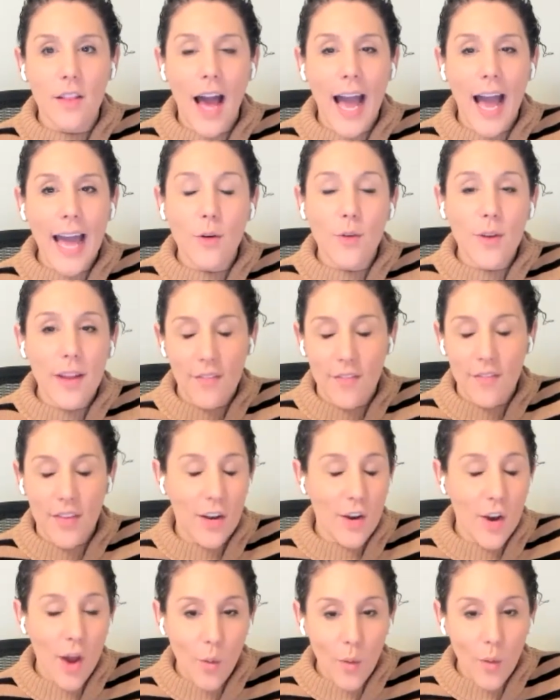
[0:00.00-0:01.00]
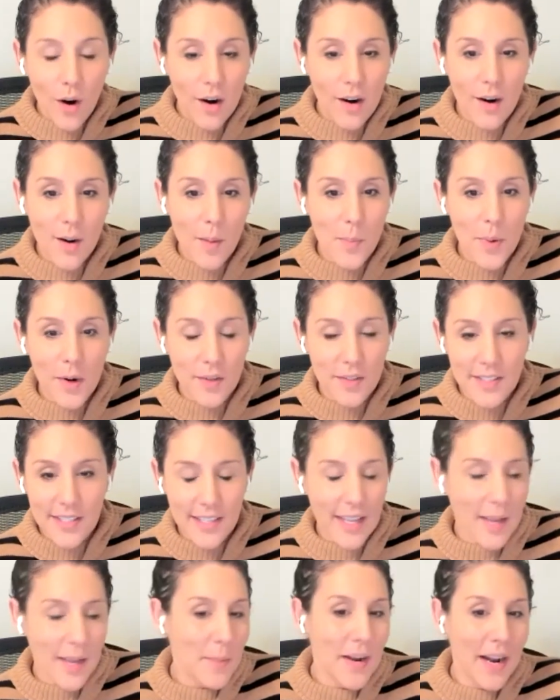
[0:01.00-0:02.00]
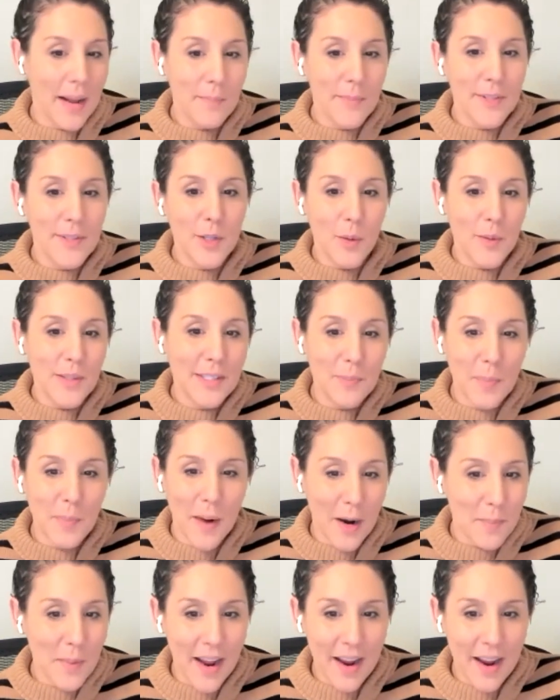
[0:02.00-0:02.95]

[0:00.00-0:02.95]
I don't even know her personally, but I'm so inspired by